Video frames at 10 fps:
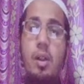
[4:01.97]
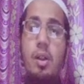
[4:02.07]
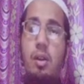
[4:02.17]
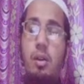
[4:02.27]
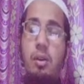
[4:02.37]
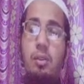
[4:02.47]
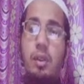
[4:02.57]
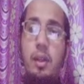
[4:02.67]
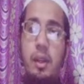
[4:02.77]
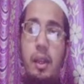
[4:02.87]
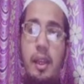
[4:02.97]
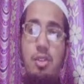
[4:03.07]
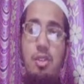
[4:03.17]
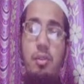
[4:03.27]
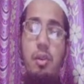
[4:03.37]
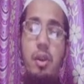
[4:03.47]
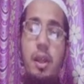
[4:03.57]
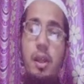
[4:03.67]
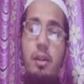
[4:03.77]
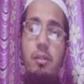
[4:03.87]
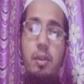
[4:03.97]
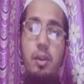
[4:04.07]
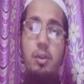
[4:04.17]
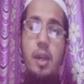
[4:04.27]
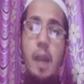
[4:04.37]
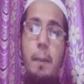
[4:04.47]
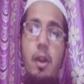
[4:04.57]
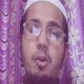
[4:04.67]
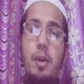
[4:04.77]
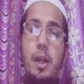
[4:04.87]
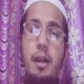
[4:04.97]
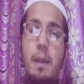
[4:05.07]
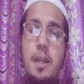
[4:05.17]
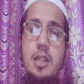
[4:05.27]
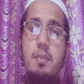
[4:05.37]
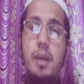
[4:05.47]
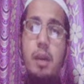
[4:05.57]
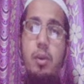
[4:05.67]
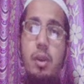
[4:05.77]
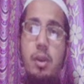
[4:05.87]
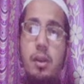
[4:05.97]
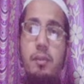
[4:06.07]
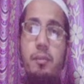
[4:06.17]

Now, in case of UDL, we know that bending moment diagram is parabolic curve.